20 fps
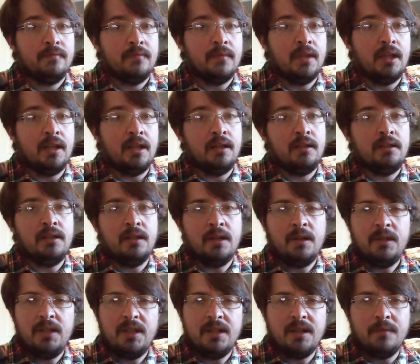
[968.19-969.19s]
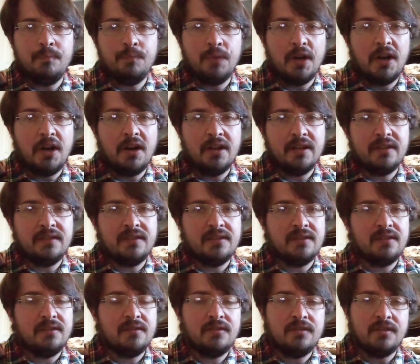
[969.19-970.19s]
and you can
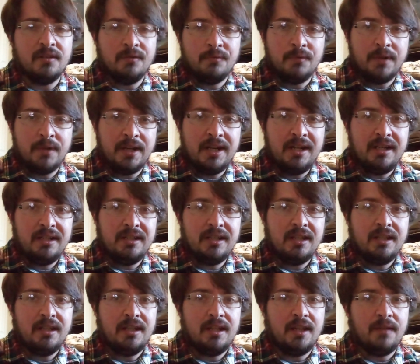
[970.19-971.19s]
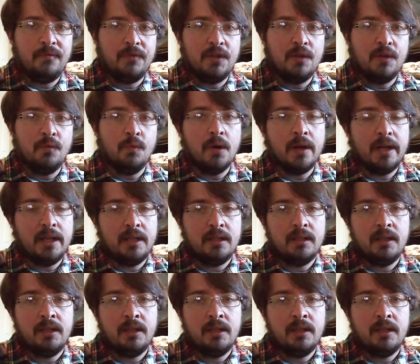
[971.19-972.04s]
pause to read if you want.